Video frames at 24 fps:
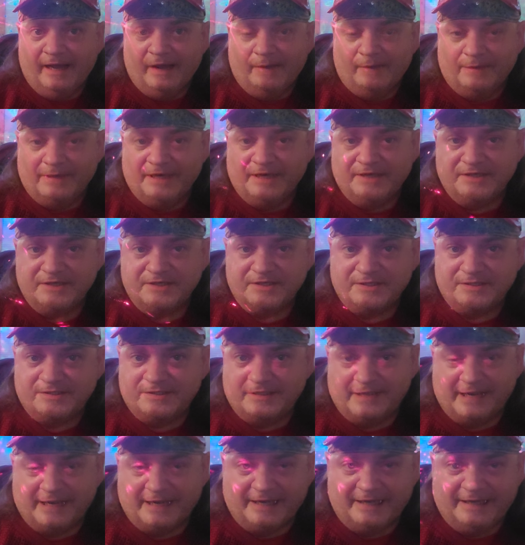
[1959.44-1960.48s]

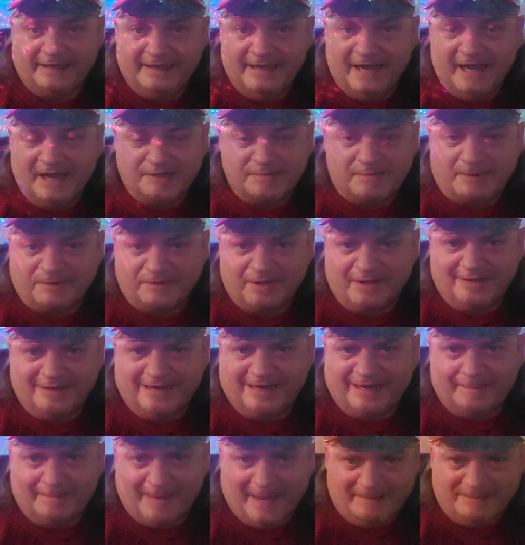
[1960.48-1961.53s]
religious, like a spiritual,
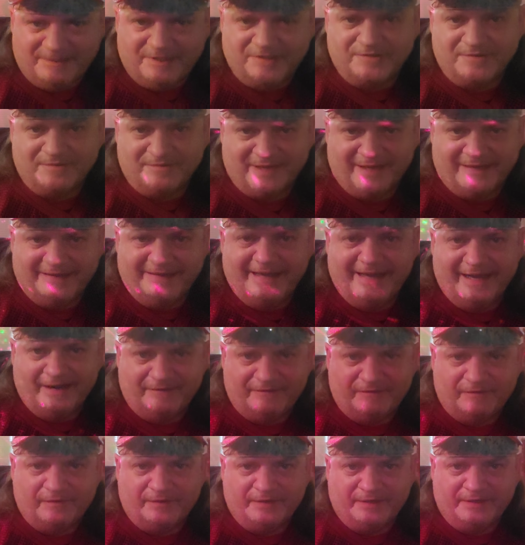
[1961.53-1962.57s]
like a baptism thing, yeah,
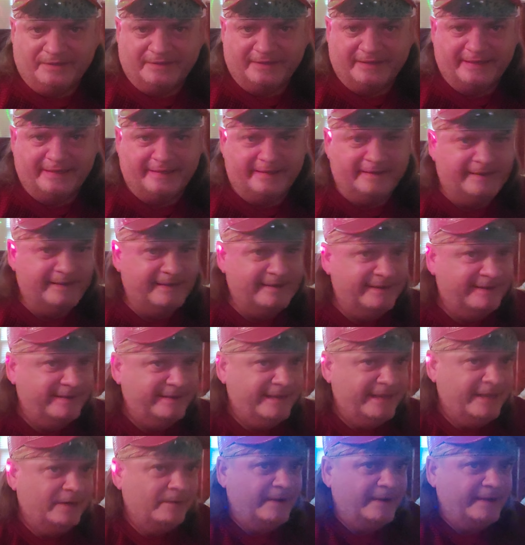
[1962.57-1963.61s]
for real, okay?
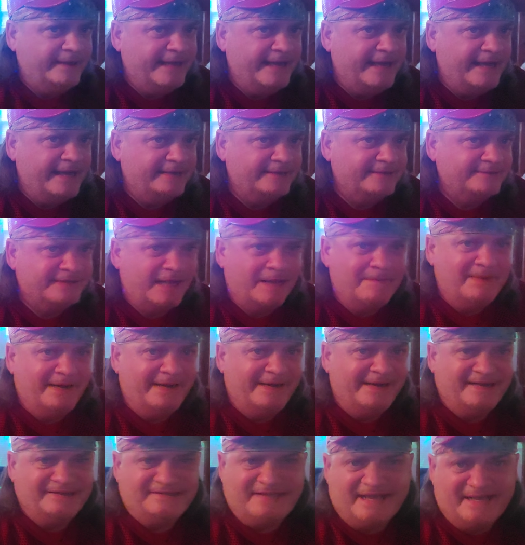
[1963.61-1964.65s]
Anyway, yeah, not
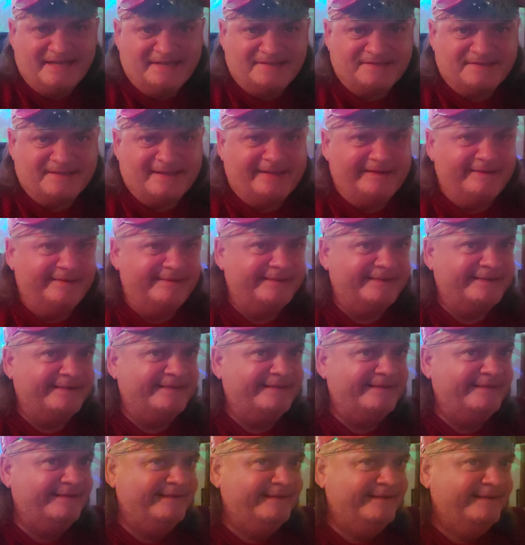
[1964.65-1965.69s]
many days hence thing, okay?